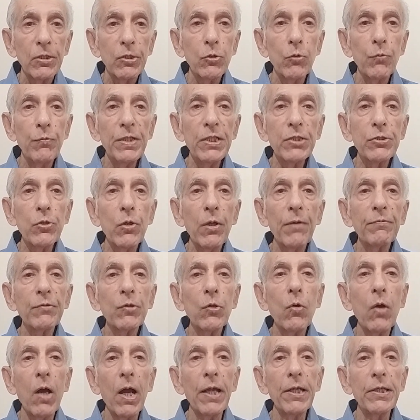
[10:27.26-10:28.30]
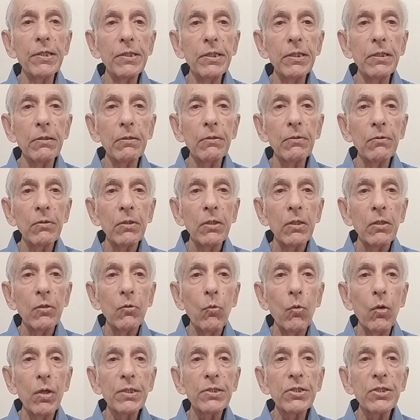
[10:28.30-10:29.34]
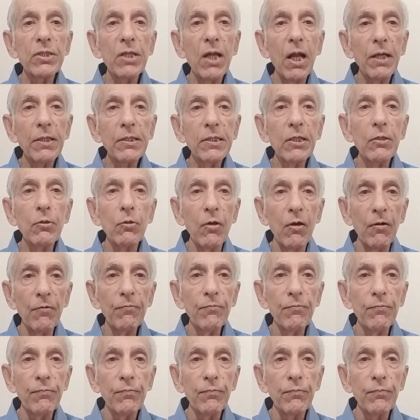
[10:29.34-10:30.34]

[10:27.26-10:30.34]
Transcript: to which you have no idea what started off,